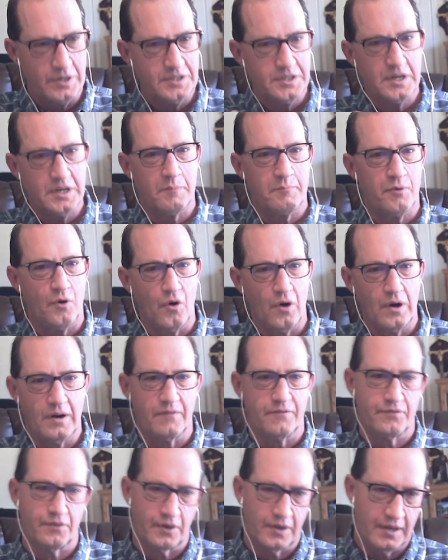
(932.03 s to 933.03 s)
Reaching a
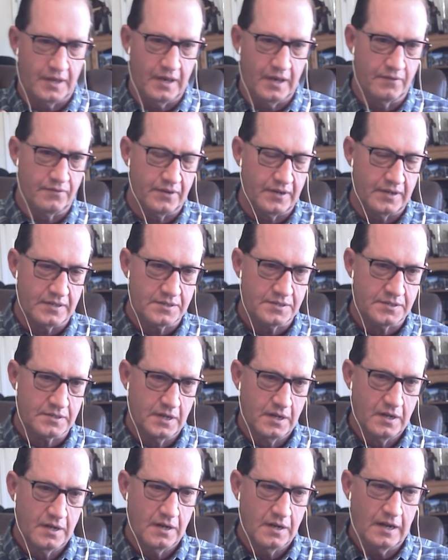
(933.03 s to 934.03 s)
point of
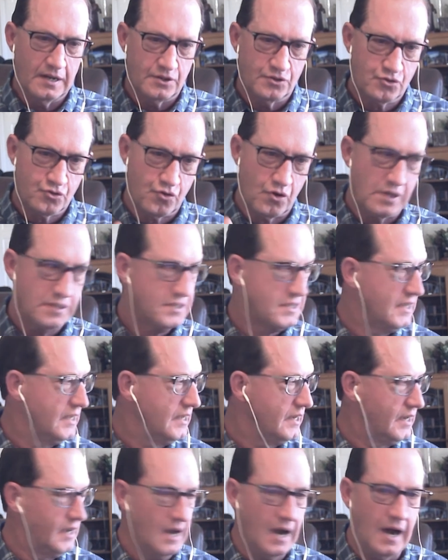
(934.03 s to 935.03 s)
forgiveness and
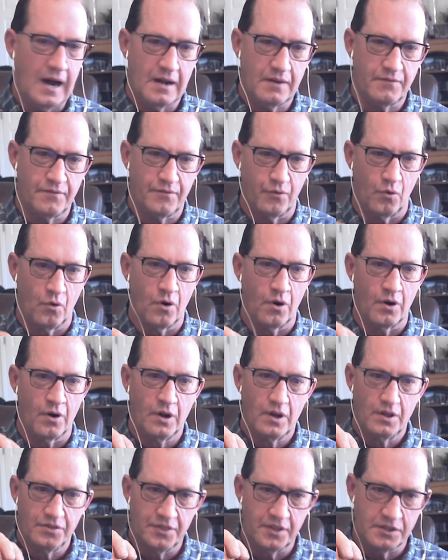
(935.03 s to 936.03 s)
trusting God
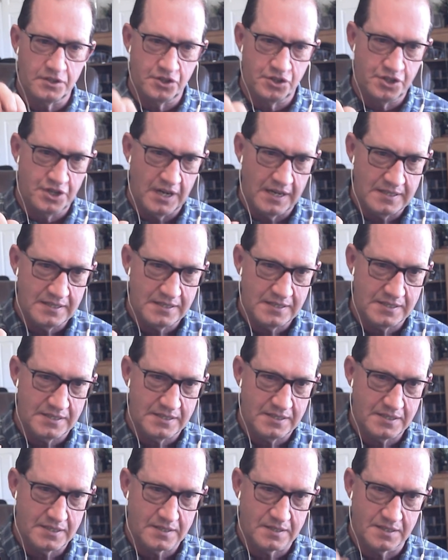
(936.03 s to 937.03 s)
for the
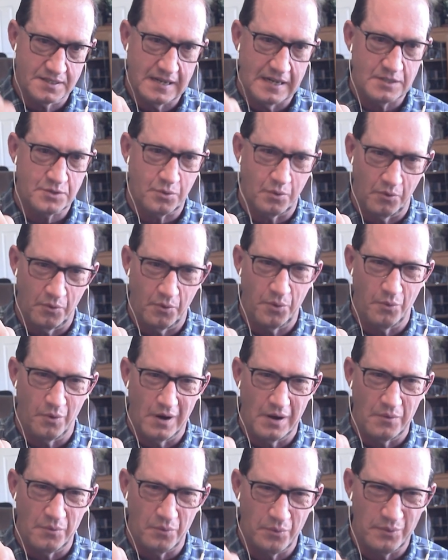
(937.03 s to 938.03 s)
justice, because that's what
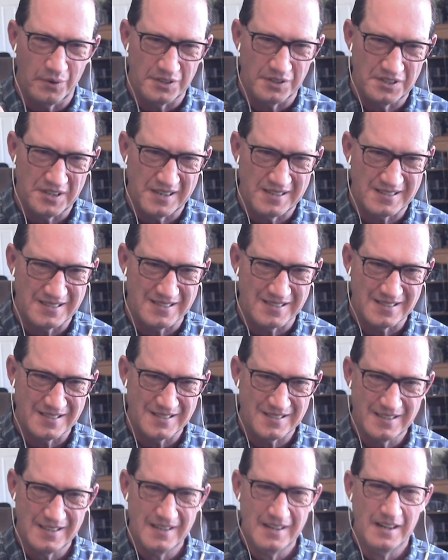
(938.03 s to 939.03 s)
we want. We want
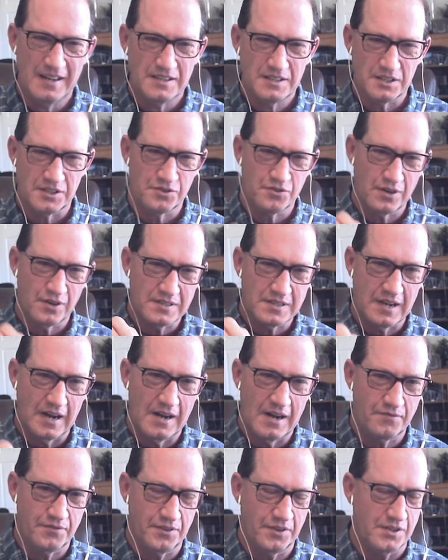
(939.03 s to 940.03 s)
justice. To
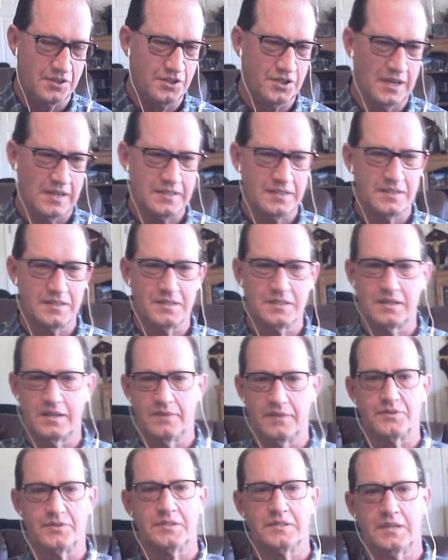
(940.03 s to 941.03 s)
trust God for the
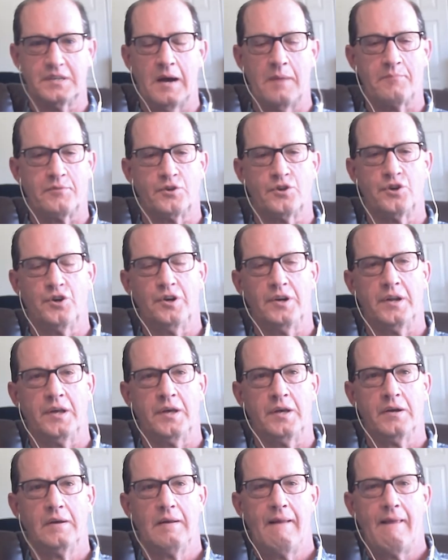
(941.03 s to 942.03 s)
justice gives us the
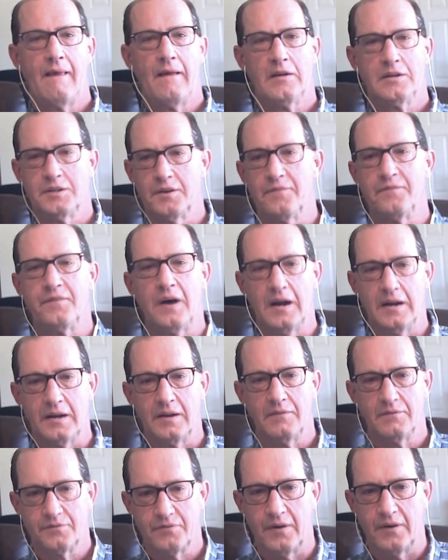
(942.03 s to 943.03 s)
opportunity to
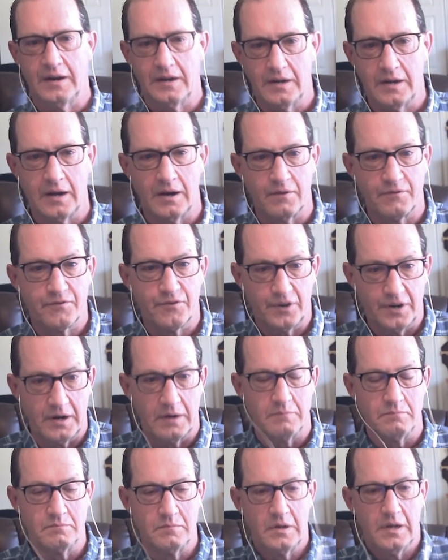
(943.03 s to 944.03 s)
find find uh,
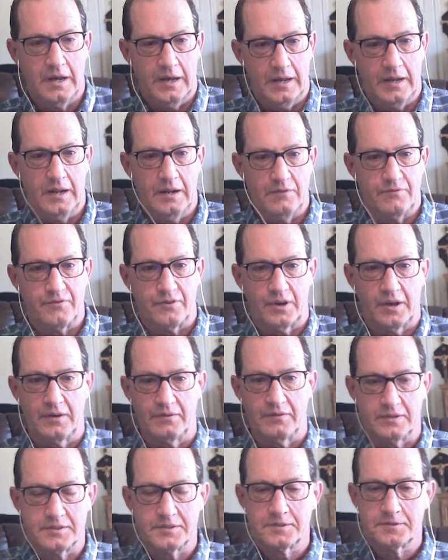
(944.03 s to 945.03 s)
freedom in, in
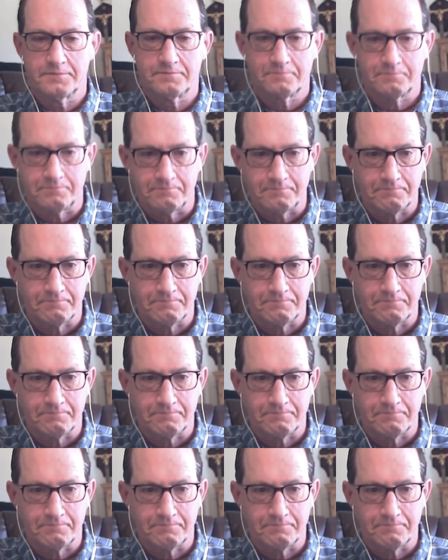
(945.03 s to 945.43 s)
forgiveness.